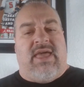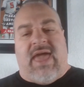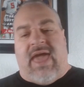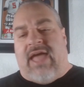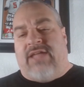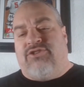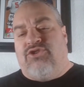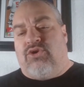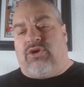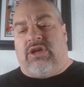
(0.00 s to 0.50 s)

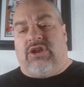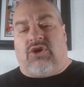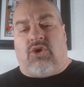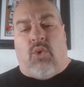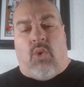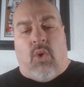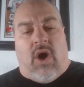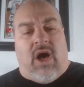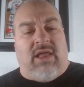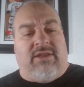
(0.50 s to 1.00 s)
And you can
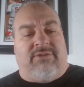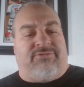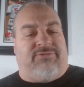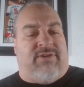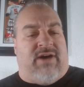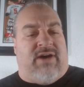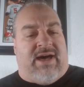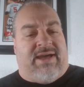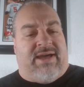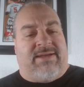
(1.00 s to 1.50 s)

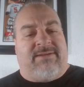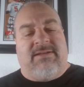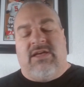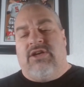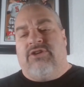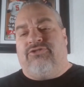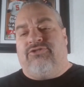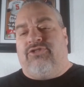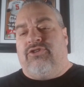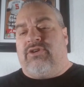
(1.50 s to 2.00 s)
qualify
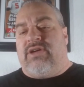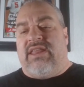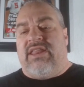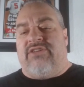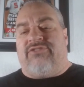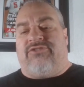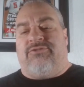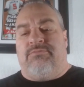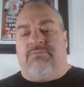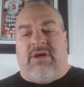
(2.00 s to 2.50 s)
to get
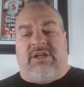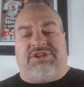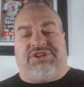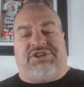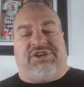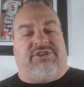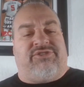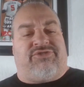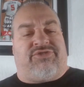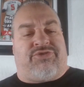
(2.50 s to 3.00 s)
as
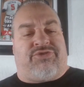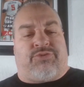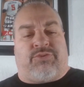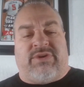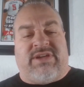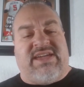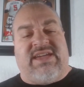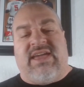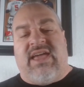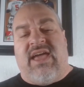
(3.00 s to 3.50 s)
much as
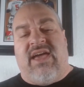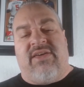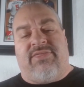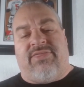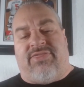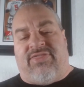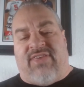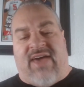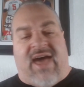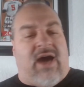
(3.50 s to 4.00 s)

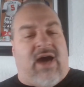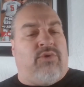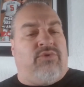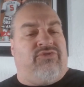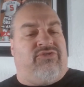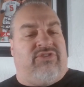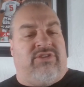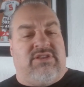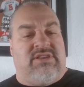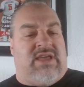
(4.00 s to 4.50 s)

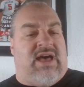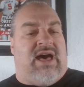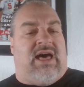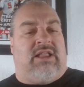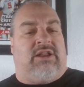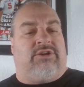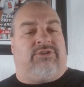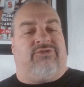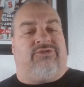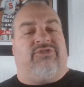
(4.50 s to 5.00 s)

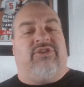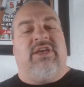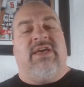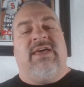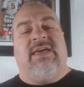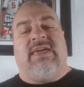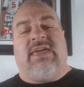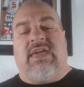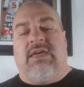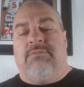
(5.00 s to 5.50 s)
$3,000
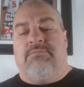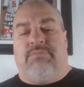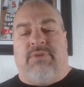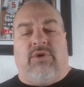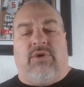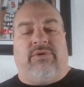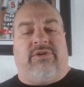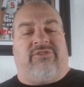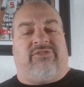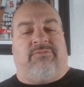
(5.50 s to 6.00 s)
in
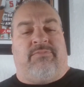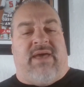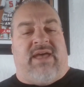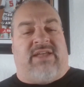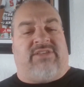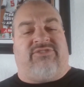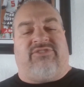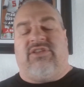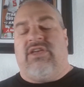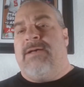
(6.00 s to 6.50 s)
bonus
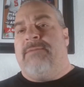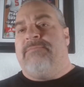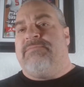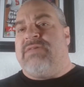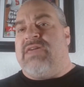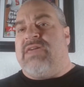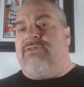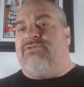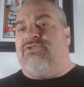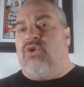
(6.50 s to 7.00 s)
bets
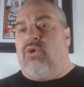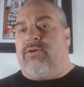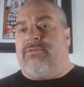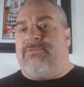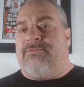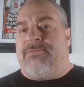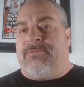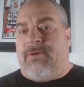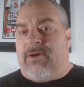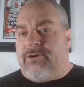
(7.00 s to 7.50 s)
if your
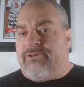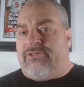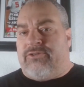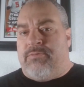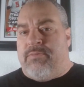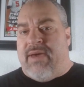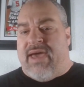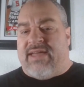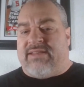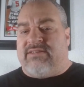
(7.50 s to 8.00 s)

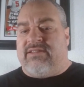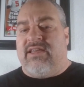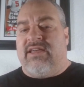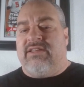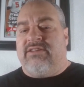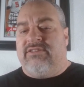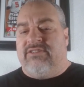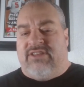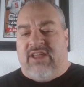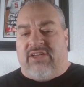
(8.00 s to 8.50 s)
first bet
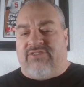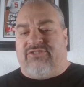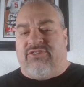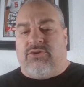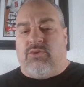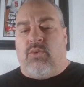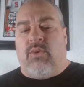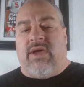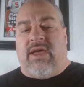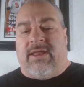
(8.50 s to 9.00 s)

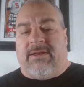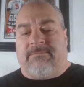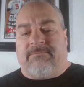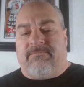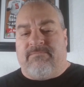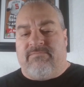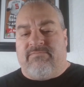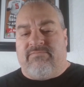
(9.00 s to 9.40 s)
doesn't win.